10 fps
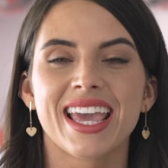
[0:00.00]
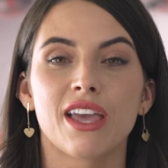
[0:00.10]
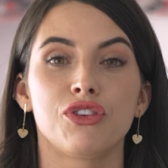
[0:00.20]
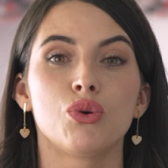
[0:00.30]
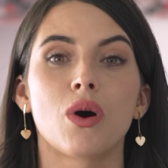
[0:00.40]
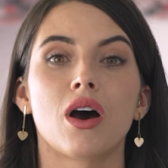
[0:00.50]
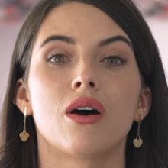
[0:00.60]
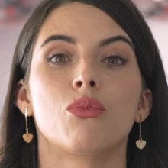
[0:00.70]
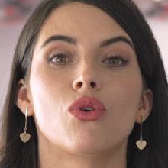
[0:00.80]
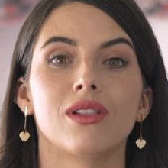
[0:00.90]
If you want
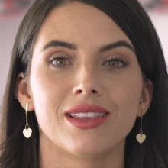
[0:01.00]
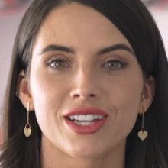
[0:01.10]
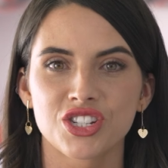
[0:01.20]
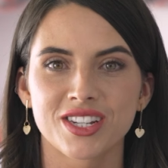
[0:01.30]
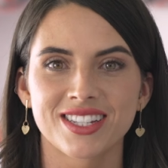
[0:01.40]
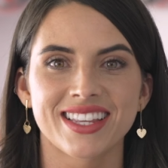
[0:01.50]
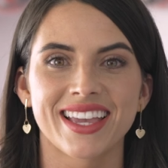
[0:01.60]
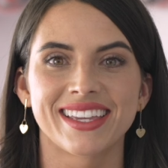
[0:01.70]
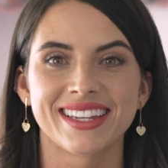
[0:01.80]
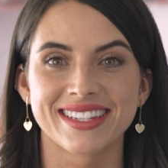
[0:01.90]
a more luscious
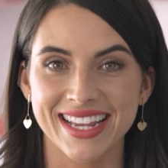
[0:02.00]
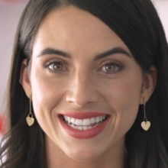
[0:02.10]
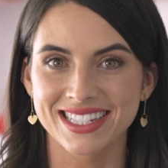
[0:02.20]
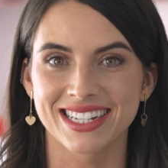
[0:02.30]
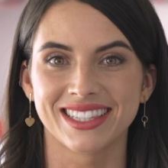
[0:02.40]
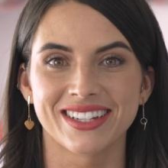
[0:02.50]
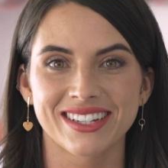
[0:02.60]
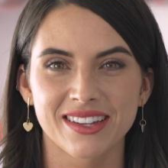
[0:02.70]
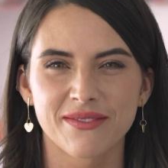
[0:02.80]
and condensed look,